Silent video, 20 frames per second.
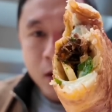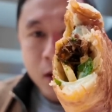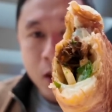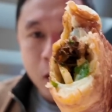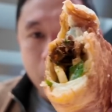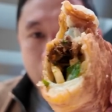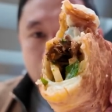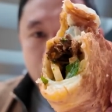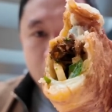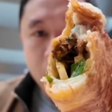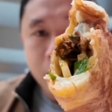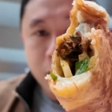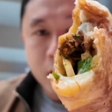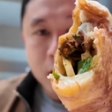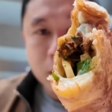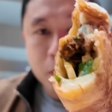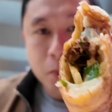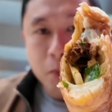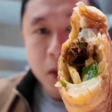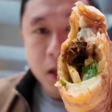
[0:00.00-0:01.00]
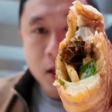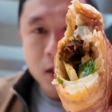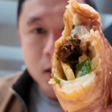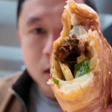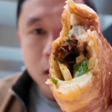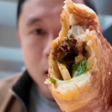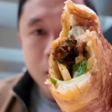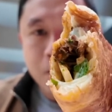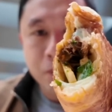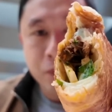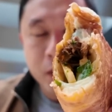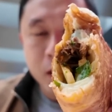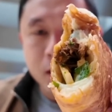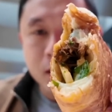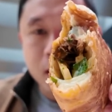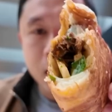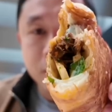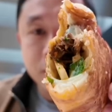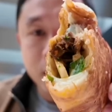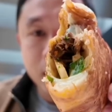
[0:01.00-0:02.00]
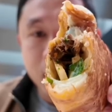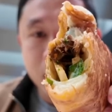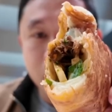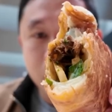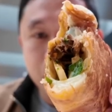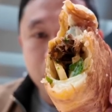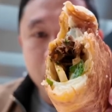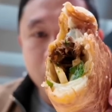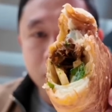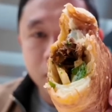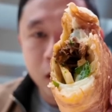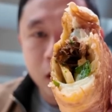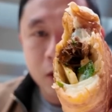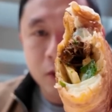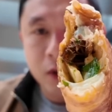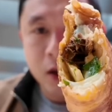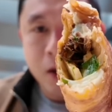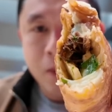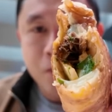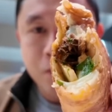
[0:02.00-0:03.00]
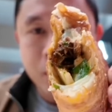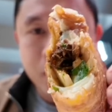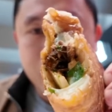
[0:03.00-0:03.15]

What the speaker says: The beef is meaty. You definitely get the beef flavour.